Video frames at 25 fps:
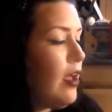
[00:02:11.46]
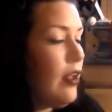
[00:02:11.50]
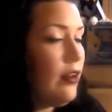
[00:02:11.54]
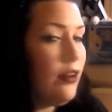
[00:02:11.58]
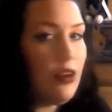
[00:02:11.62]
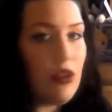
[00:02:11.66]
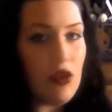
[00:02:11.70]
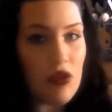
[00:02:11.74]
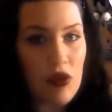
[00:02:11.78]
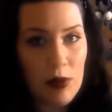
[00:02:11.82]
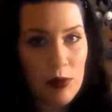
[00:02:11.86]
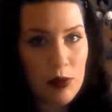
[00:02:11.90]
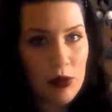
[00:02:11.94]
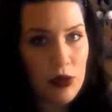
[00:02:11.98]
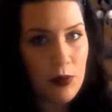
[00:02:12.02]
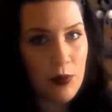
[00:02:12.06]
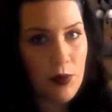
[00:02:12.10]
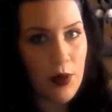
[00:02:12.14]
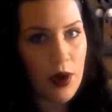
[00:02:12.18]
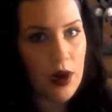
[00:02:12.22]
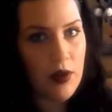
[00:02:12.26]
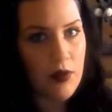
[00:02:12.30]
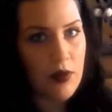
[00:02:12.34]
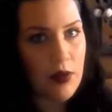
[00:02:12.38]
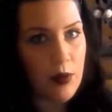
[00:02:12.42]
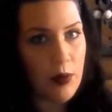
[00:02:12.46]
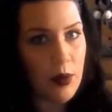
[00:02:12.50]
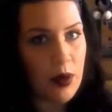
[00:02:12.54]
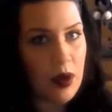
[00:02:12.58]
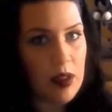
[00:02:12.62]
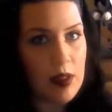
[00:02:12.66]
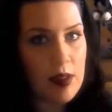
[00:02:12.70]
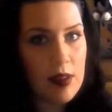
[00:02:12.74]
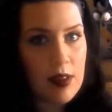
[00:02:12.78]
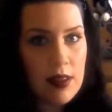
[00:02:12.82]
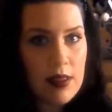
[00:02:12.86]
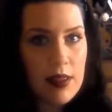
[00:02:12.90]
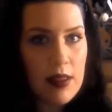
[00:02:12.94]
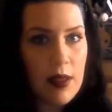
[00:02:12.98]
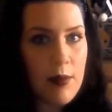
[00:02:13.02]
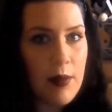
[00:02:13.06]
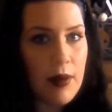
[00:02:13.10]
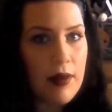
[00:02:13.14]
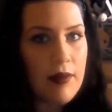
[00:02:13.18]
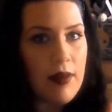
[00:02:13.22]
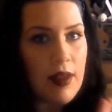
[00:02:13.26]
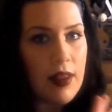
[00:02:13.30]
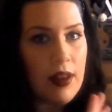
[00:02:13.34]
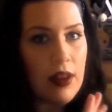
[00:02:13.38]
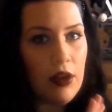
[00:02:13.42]
uh, description bar if you want to see
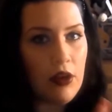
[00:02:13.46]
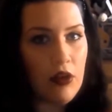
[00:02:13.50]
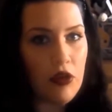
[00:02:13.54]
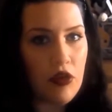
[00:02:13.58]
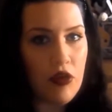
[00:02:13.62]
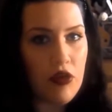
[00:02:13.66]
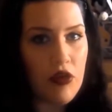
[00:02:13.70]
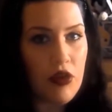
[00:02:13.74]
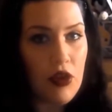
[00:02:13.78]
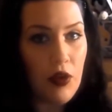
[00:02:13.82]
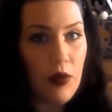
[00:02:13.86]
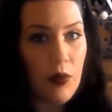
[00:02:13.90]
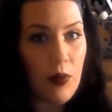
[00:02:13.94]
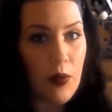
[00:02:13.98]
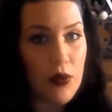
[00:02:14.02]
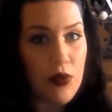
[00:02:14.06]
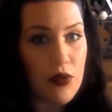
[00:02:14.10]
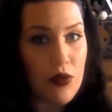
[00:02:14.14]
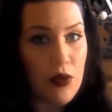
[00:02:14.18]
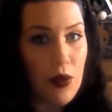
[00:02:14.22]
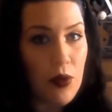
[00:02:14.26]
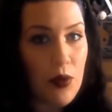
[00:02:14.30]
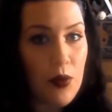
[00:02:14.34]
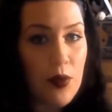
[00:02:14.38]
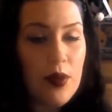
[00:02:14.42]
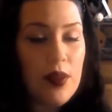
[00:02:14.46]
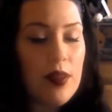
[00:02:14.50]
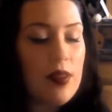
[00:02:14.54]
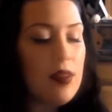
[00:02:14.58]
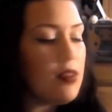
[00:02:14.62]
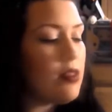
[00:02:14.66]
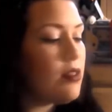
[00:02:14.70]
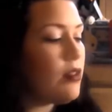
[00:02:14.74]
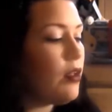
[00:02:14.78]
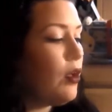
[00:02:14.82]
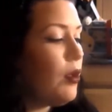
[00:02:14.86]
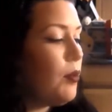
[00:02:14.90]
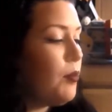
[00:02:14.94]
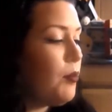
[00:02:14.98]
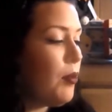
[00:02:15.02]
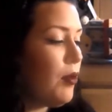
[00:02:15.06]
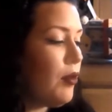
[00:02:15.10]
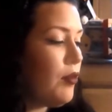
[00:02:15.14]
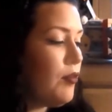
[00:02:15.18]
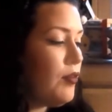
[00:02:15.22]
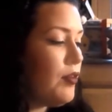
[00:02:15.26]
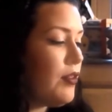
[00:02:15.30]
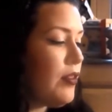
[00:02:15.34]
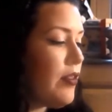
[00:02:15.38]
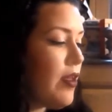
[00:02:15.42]
them. I've had interesting results
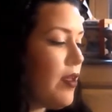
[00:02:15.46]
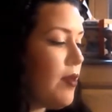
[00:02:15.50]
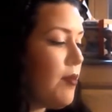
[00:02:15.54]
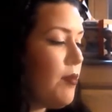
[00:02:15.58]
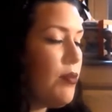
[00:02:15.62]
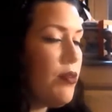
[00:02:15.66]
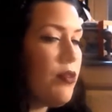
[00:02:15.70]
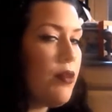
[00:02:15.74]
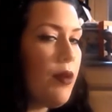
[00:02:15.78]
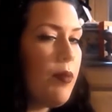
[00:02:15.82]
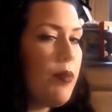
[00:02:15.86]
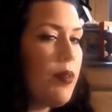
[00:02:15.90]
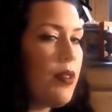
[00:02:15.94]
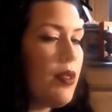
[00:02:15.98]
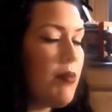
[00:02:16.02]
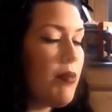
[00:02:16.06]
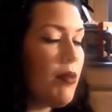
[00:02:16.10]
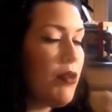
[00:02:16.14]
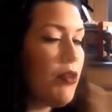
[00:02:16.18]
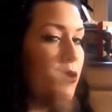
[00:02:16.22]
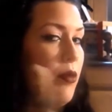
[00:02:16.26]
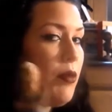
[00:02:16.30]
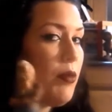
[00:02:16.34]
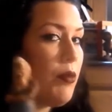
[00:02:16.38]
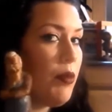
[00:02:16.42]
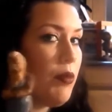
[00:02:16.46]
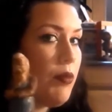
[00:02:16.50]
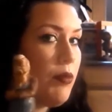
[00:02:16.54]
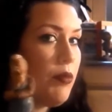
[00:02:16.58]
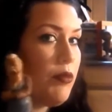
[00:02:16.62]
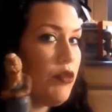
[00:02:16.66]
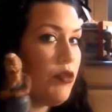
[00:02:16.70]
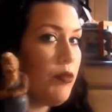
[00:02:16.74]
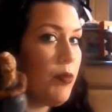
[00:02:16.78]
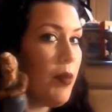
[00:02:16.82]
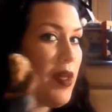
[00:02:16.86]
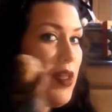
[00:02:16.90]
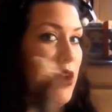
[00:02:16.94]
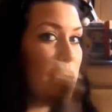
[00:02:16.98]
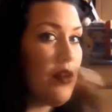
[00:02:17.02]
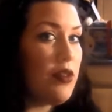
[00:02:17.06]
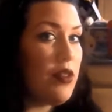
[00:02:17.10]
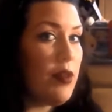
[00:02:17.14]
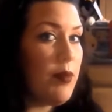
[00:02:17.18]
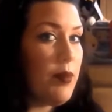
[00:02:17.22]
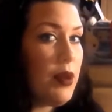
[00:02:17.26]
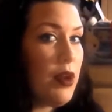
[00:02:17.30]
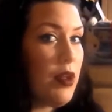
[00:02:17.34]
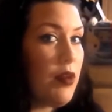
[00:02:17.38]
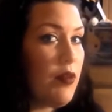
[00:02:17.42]
on both of them, so I'm thinking about doing one with
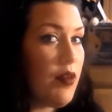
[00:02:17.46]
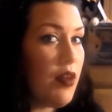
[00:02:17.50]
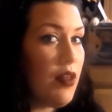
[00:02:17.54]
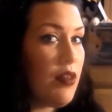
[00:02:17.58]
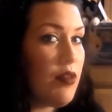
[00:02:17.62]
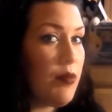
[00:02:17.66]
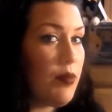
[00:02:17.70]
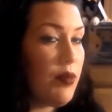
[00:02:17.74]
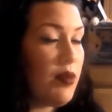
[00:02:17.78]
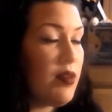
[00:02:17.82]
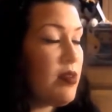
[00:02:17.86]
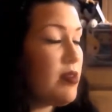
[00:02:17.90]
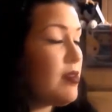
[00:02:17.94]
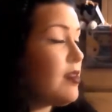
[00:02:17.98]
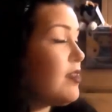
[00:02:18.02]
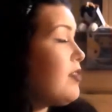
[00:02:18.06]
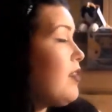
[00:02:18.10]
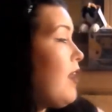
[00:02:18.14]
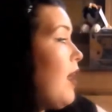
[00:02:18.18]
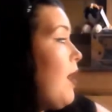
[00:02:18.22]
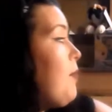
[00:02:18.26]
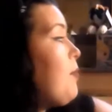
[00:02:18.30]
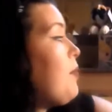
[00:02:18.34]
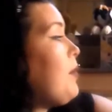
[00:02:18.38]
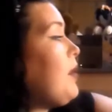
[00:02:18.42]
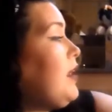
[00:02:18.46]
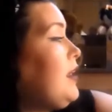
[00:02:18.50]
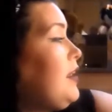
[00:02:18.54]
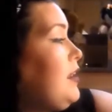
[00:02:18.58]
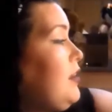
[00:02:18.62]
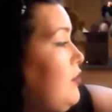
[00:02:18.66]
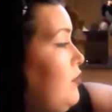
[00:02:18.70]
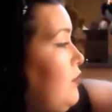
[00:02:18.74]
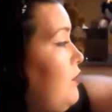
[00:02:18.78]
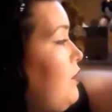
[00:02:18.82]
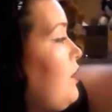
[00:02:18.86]
Geppetto. Let me know if you guys want to see that, but I